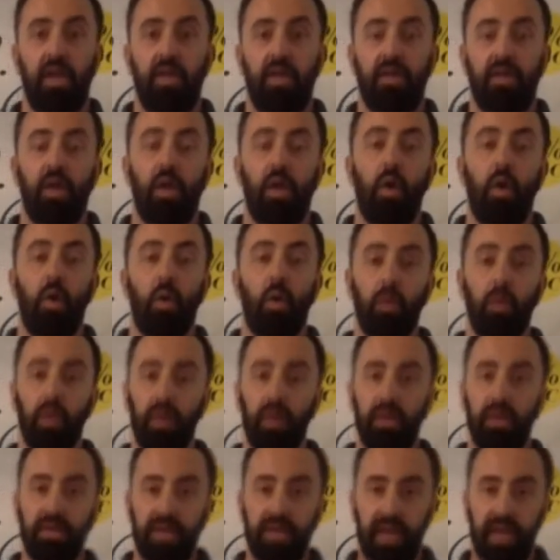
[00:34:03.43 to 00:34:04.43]
The
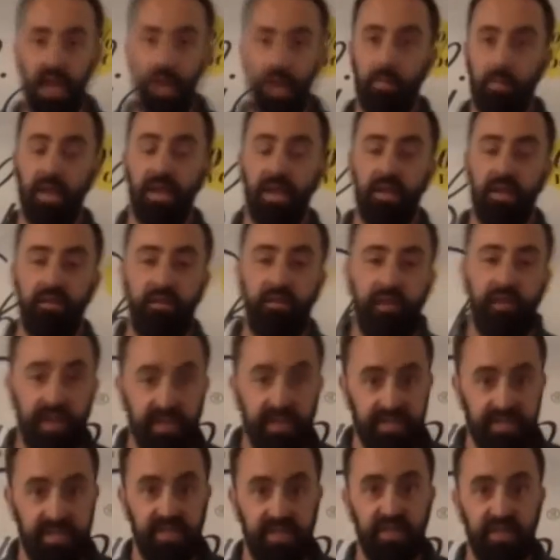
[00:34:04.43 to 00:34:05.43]
only time it
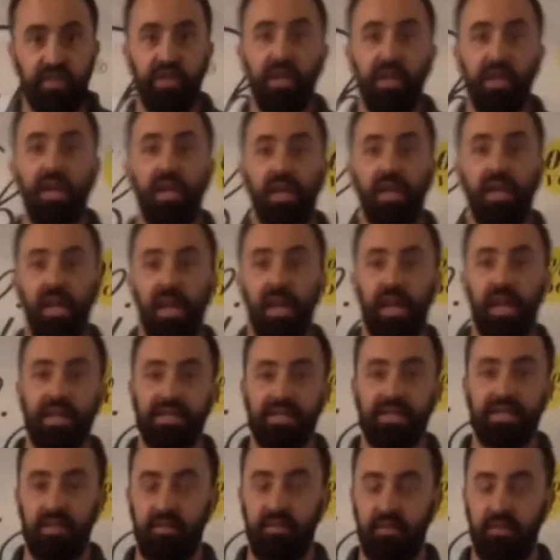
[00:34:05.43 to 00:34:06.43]
affects the sheen
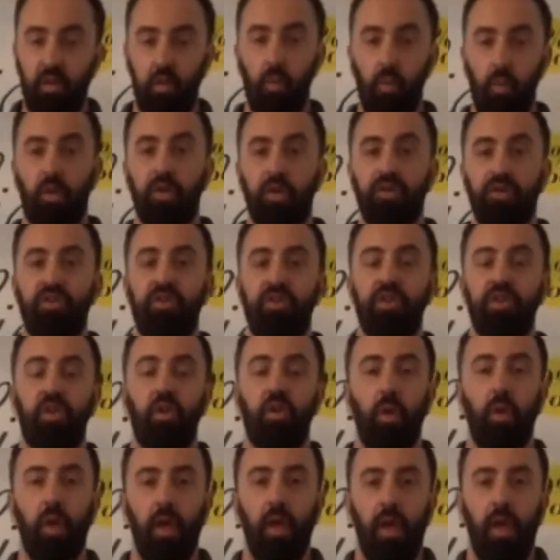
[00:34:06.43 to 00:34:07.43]
is if you were
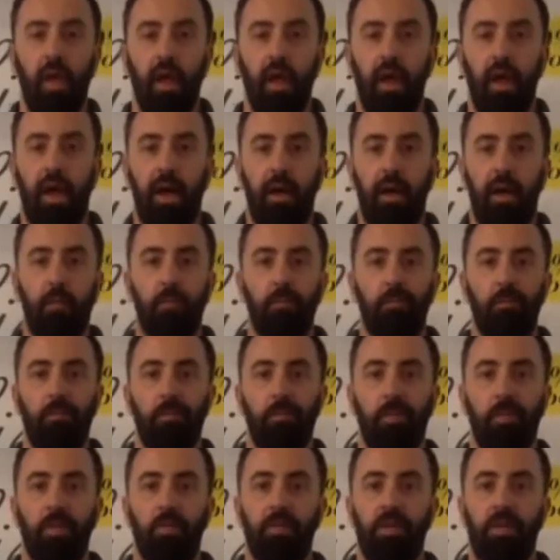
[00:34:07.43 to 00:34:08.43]
to
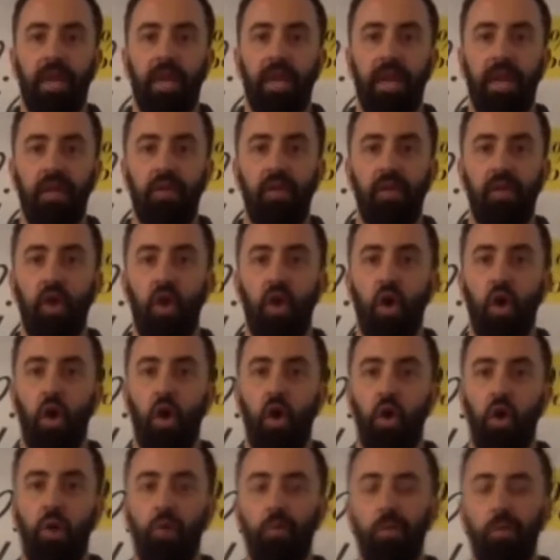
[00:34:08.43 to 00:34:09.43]
kind of
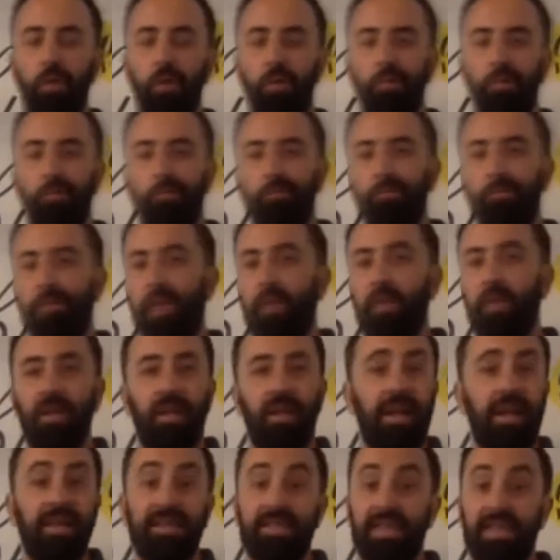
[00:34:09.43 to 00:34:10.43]
maybe
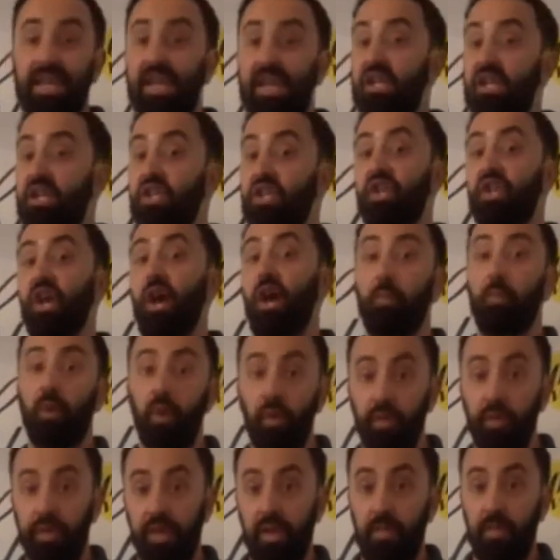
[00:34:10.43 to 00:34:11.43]
like say
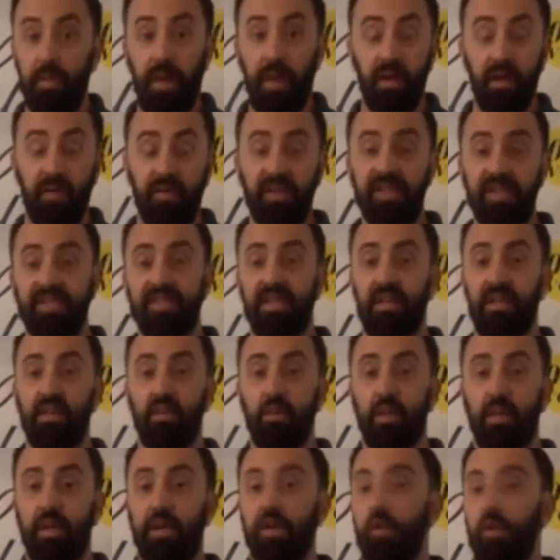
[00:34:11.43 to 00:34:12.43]
double the amount of
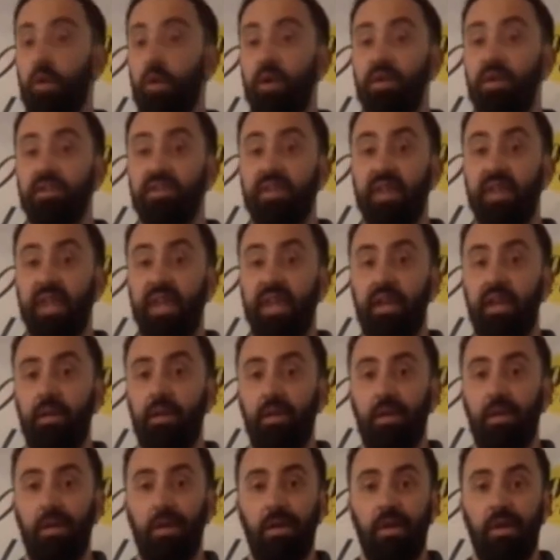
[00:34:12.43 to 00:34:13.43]
accelerator, where it's like
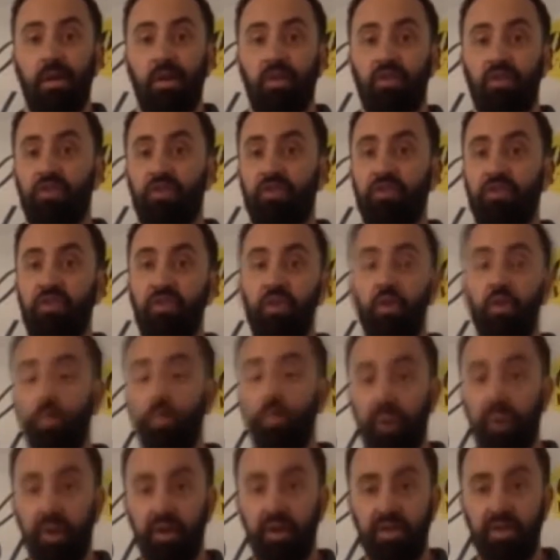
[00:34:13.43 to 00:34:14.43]

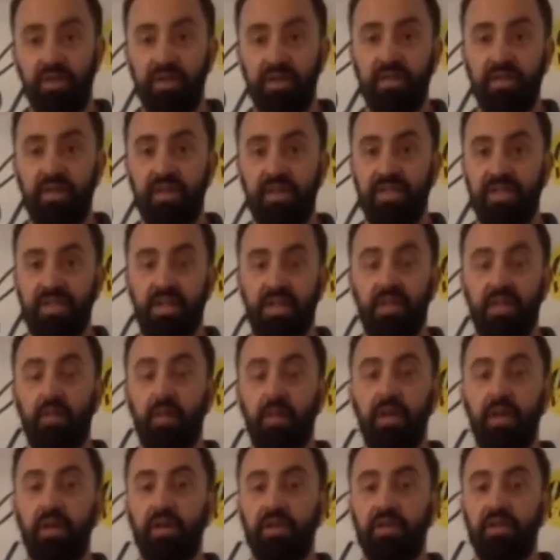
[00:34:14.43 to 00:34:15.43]
2 parts of
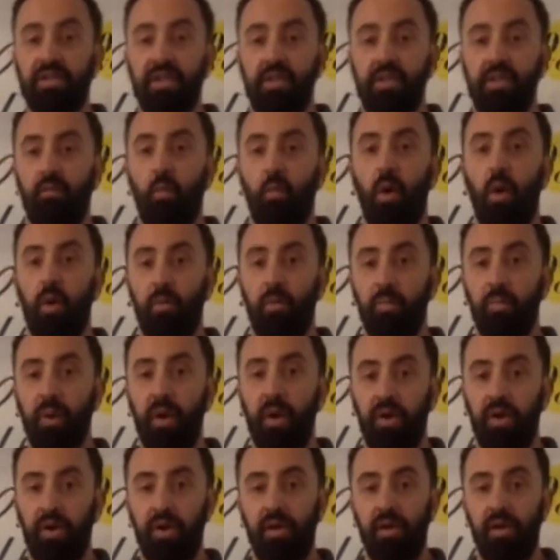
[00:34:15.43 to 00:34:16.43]
accelerator instead of 1
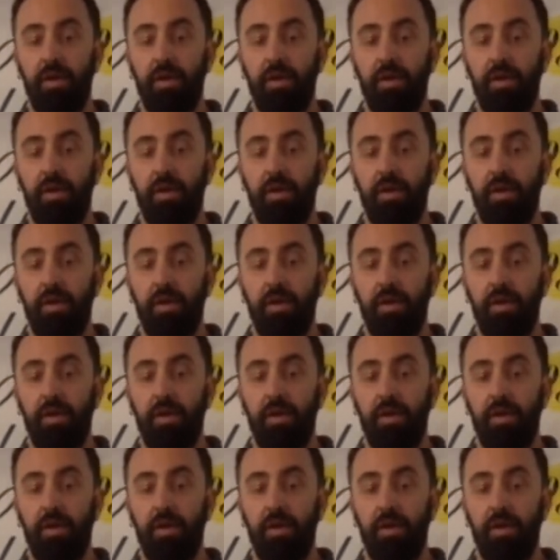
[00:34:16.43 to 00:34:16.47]
part.